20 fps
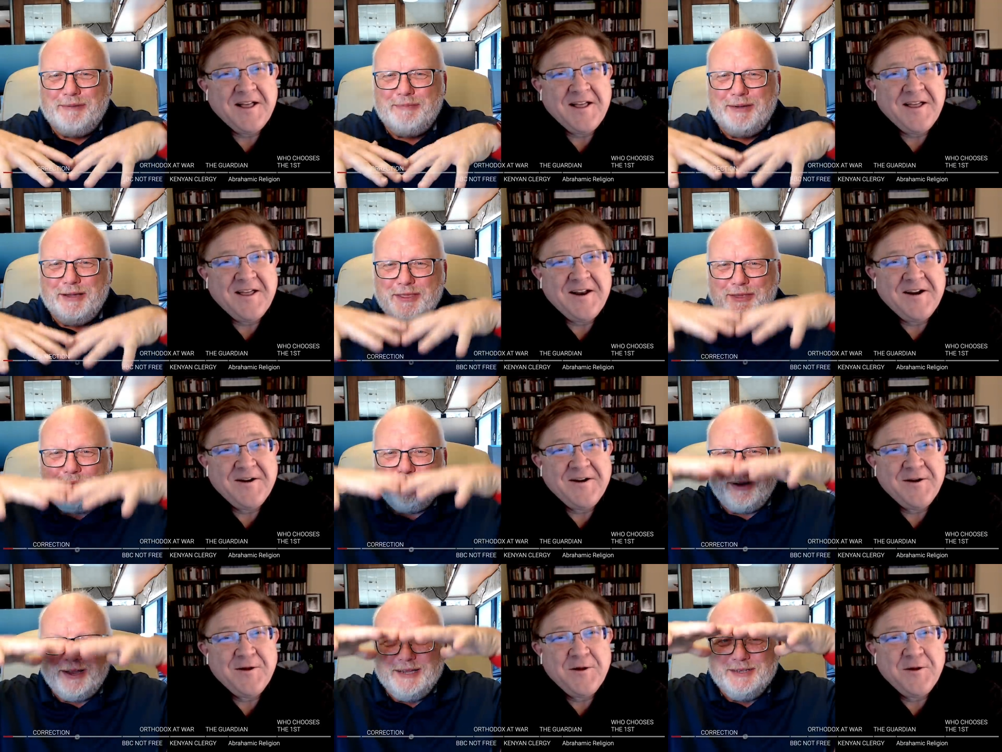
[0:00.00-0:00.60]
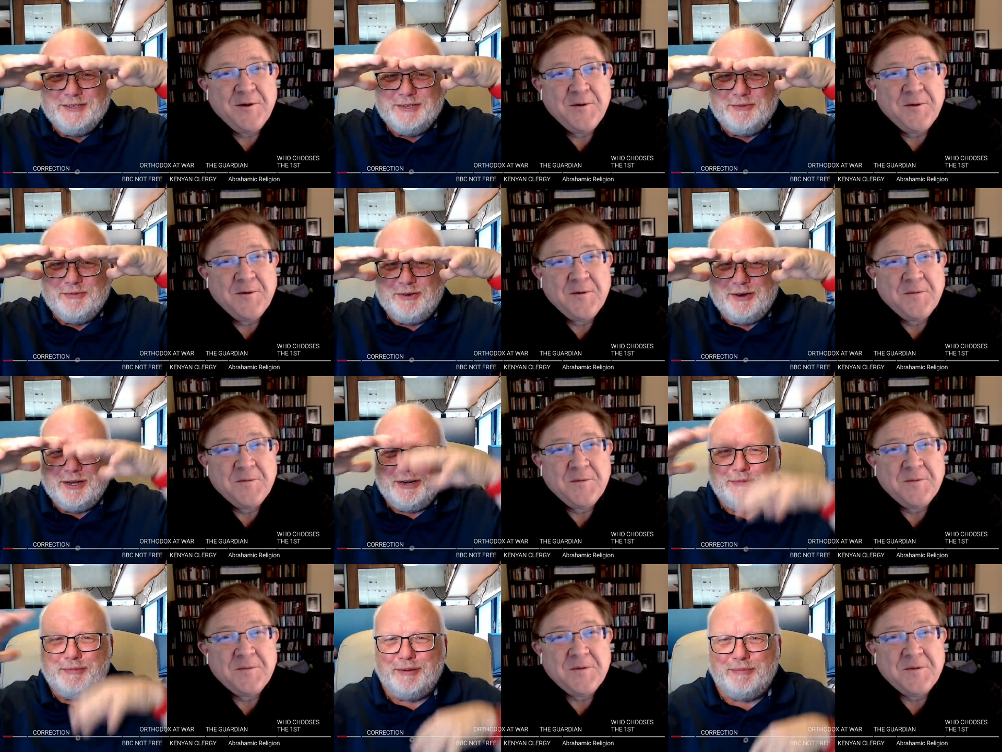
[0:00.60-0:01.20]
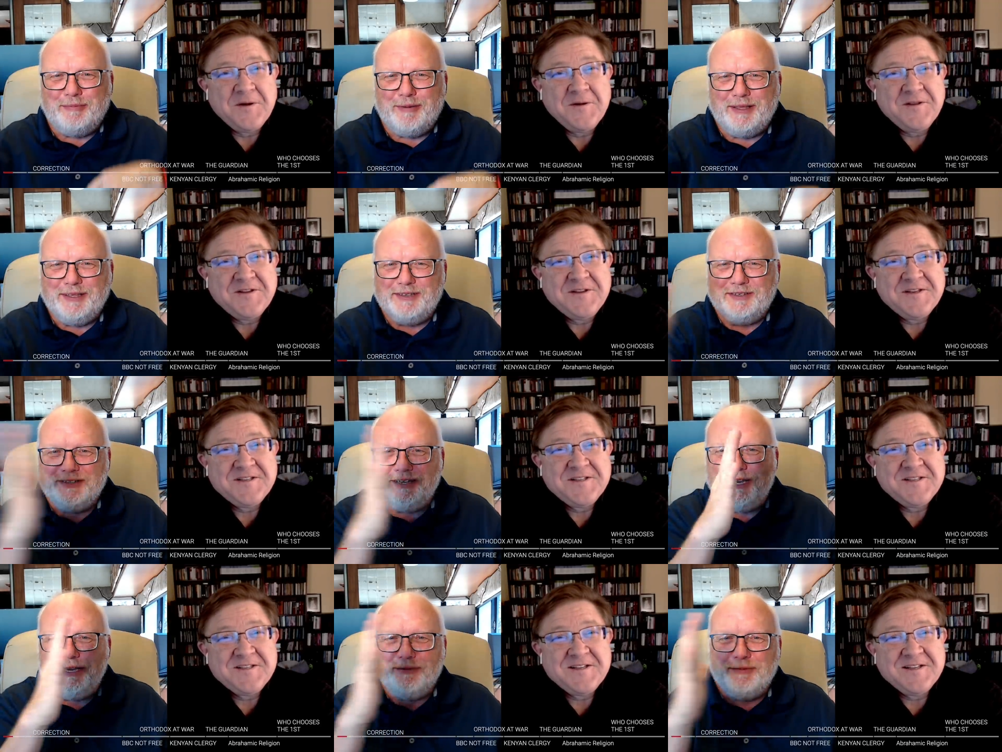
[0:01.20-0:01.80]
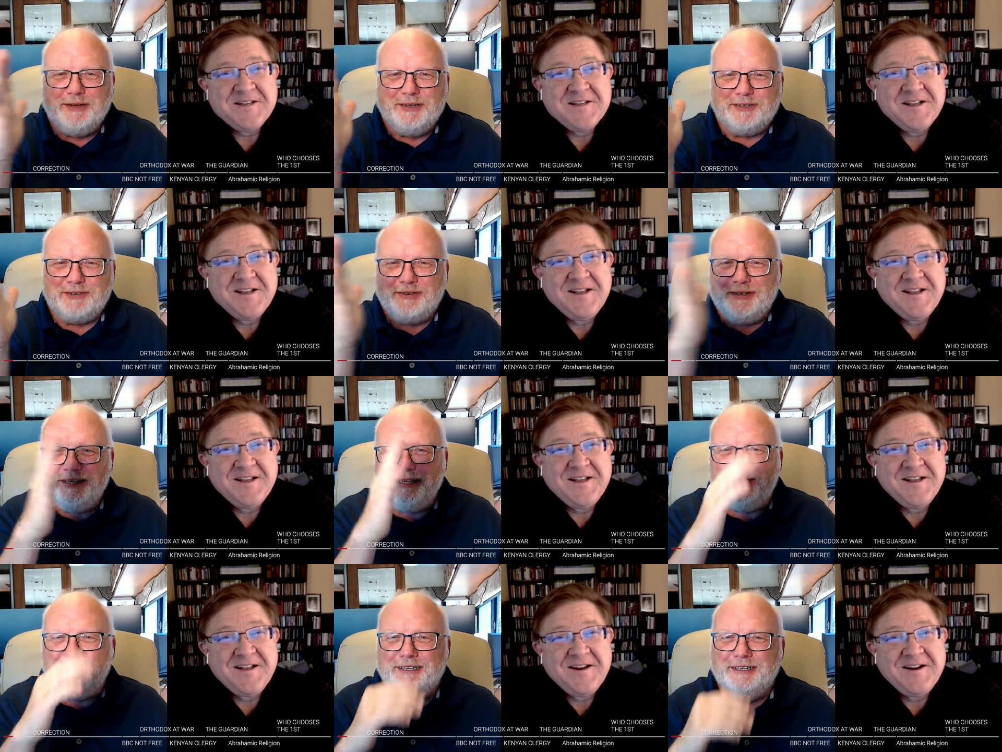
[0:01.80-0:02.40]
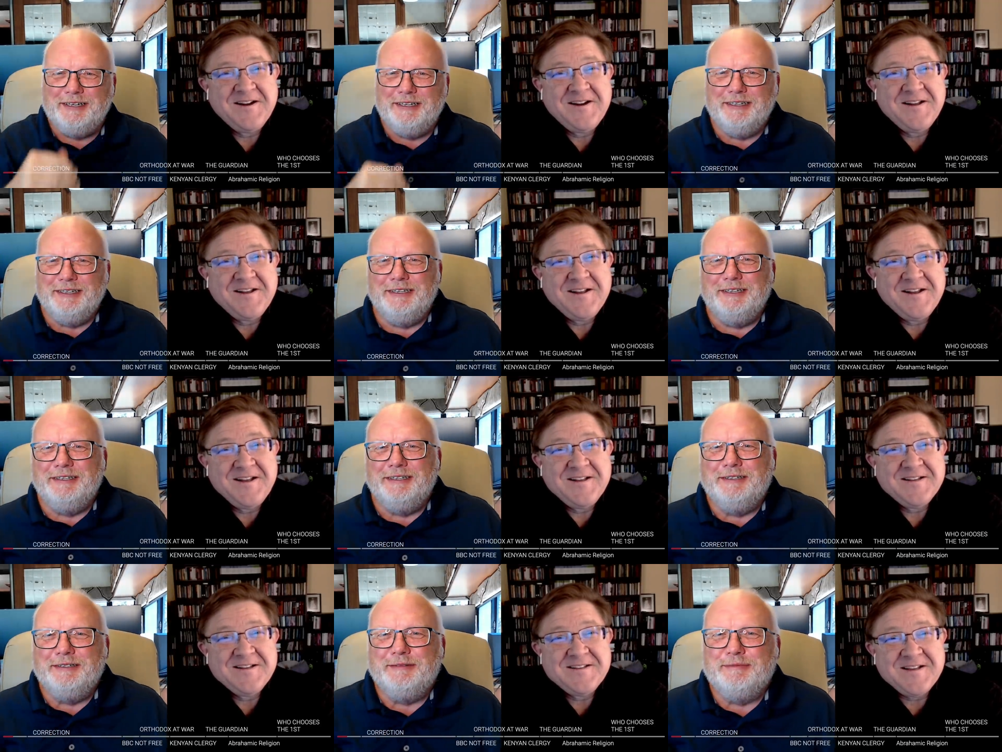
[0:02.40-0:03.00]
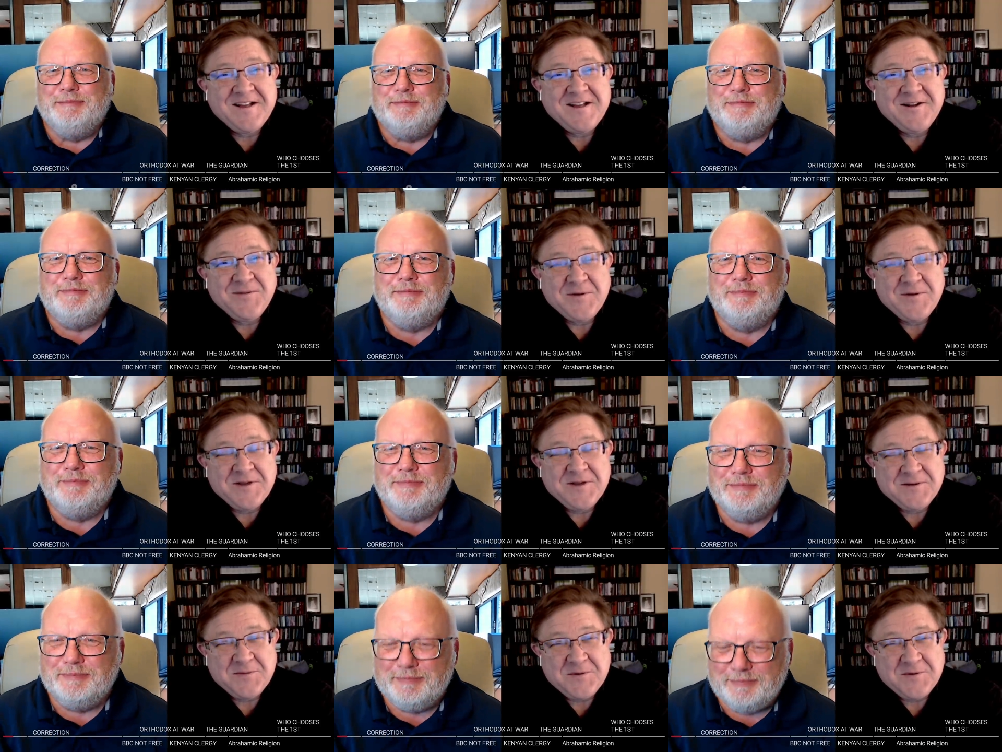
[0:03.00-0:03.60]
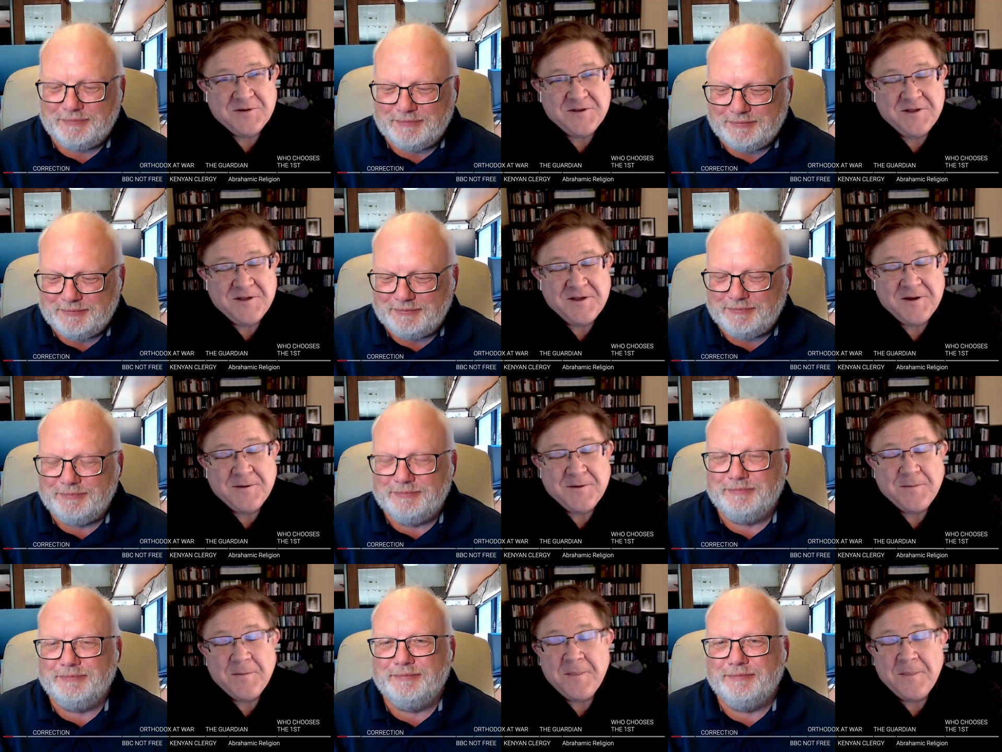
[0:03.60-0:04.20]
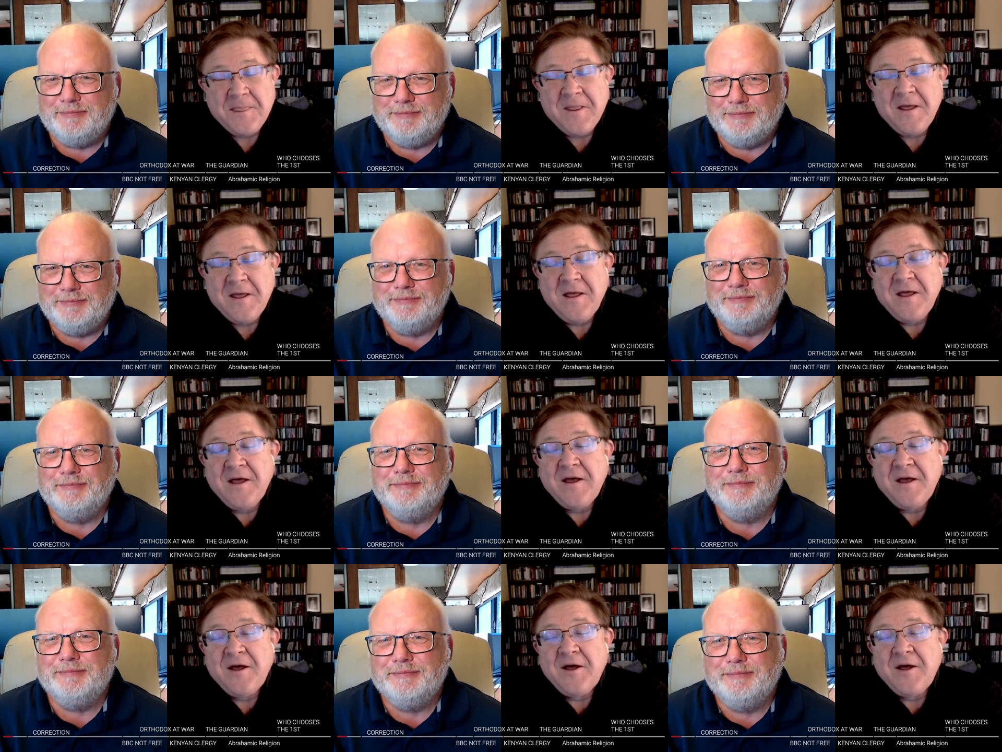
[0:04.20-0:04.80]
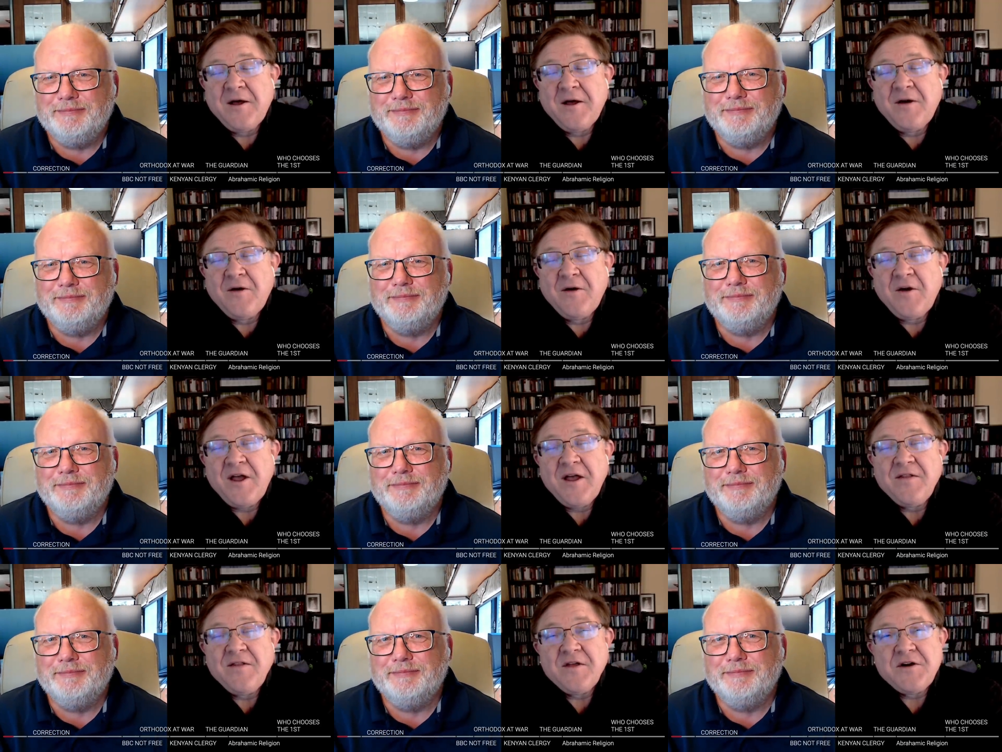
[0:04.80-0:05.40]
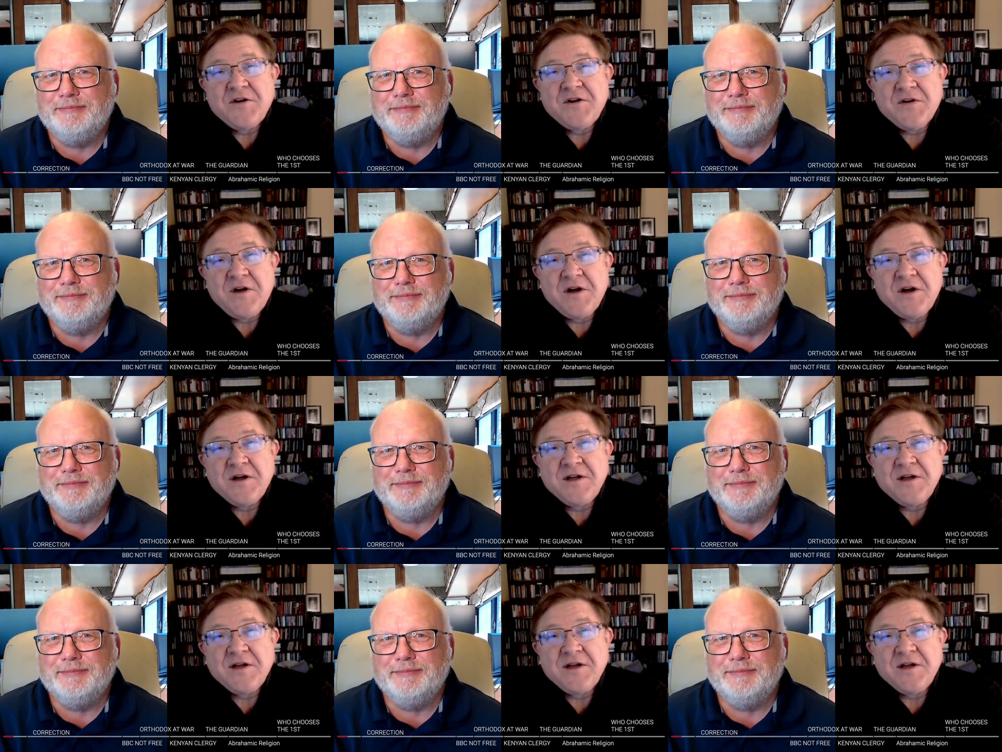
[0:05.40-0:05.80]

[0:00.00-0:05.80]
Speaker 1: by the rising water, but by the sideways rain.
Speaker 2: Sideways, well, yeah. In the trunk is